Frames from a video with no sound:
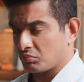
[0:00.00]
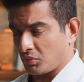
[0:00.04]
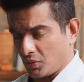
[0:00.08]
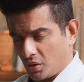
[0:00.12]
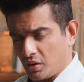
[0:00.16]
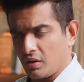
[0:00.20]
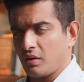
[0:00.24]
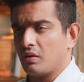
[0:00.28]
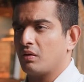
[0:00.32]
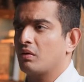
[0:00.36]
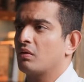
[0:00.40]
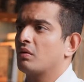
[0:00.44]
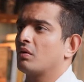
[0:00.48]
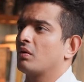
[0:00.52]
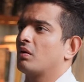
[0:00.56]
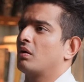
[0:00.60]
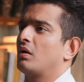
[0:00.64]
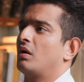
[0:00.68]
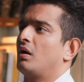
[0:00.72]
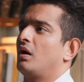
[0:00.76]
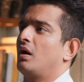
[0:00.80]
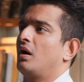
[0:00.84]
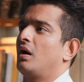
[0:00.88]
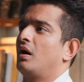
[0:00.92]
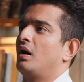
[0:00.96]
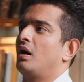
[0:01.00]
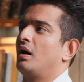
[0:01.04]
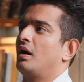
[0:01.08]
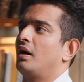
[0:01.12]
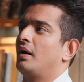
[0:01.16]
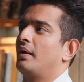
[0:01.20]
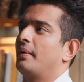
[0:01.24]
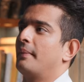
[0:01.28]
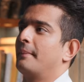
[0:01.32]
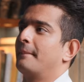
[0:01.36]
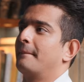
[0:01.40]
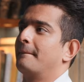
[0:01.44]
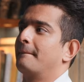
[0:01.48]

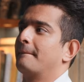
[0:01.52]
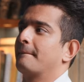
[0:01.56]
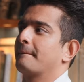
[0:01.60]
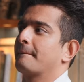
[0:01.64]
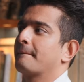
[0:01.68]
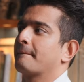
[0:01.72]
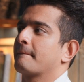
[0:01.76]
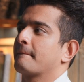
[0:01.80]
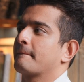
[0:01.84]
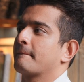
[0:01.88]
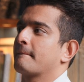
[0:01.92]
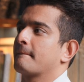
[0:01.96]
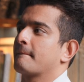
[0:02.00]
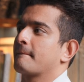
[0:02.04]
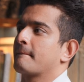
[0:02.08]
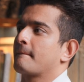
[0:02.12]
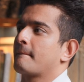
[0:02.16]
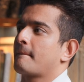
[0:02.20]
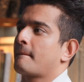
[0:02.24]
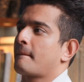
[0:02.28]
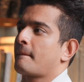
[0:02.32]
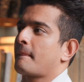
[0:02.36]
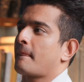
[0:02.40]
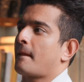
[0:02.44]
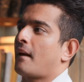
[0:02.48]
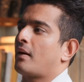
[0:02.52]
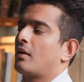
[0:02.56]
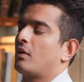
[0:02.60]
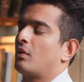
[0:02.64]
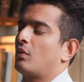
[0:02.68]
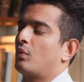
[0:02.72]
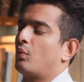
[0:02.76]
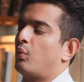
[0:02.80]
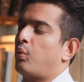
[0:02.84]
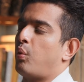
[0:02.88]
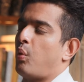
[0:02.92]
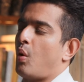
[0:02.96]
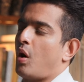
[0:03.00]
Okay.
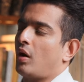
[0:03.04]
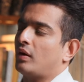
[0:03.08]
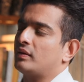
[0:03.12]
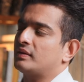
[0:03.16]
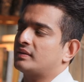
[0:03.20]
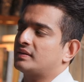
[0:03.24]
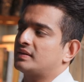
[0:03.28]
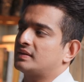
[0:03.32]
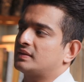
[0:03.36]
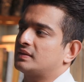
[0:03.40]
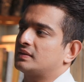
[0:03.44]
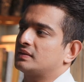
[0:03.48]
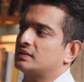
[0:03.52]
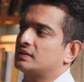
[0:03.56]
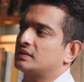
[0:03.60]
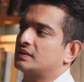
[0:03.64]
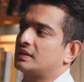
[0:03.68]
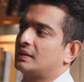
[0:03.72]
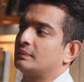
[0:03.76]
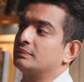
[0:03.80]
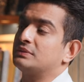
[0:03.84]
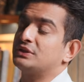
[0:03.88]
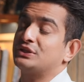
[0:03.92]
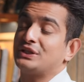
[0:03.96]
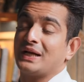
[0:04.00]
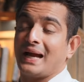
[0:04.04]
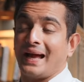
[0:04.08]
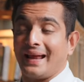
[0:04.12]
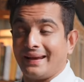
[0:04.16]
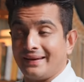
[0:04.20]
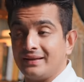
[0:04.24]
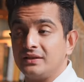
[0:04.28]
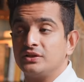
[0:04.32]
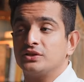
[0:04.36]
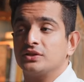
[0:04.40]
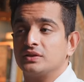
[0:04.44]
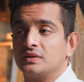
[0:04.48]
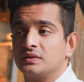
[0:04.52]
What's some
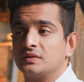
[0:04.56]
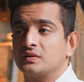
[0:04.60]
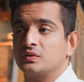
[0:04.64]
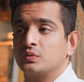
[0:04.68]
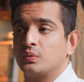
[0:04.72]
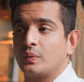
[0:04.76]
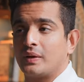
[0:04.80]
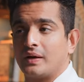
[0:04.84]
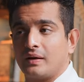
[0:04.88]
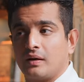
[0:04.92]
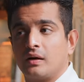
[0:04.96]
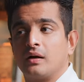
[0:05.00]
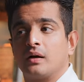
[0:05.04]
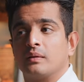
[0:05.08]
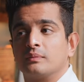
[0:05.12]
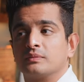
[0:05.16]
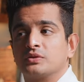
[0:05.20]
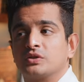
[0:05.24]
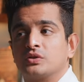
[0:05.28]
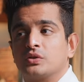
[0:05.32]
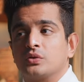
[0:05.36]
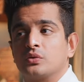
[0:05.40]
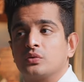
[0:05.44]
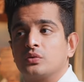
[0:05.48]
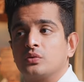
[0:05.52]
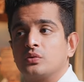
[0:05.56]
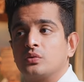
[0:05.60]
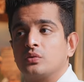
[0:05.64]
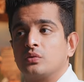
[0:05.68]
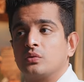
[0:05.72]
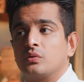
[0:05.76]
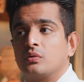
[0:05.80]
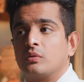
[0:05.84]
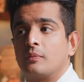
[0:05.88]
challenges when it comes to